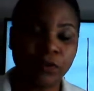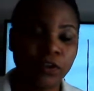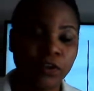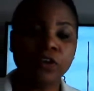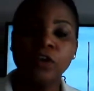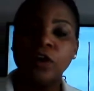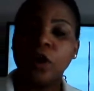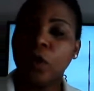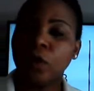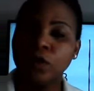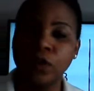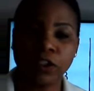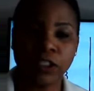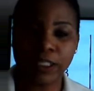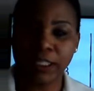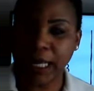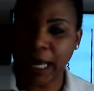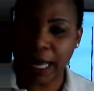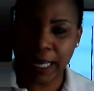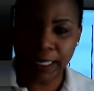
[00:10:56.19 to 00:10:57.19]
You know you
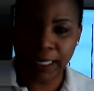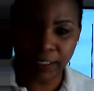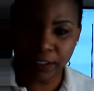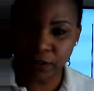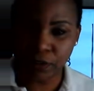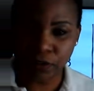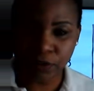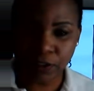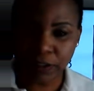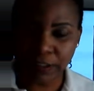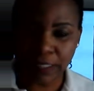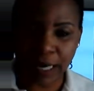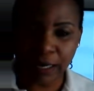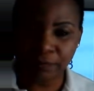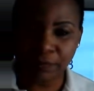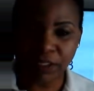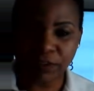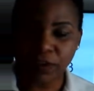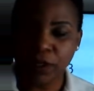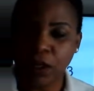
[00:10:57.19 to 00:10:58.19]
didn't hand in those
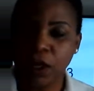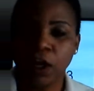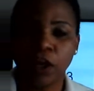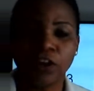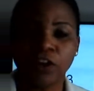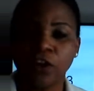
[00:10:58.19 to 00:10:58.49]
assignments.